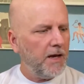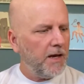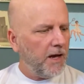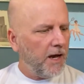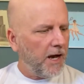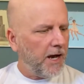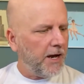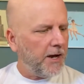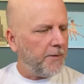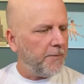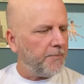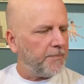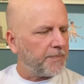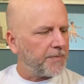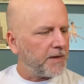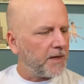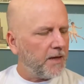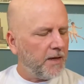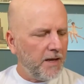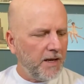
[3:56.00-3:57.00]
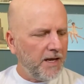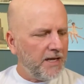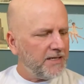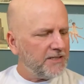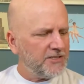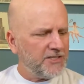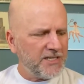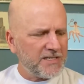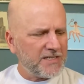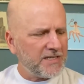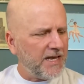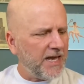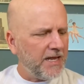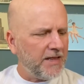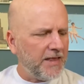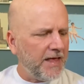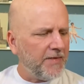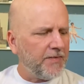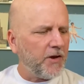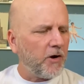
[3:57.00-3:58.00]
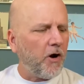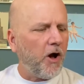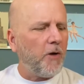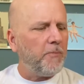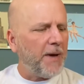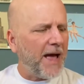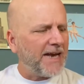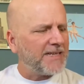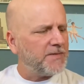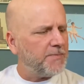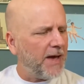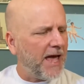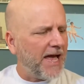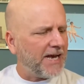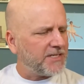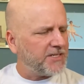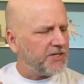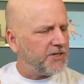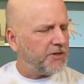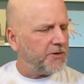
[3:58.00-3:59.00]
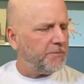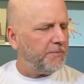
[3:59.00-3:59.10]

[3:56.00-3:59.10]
And they're all back to back too.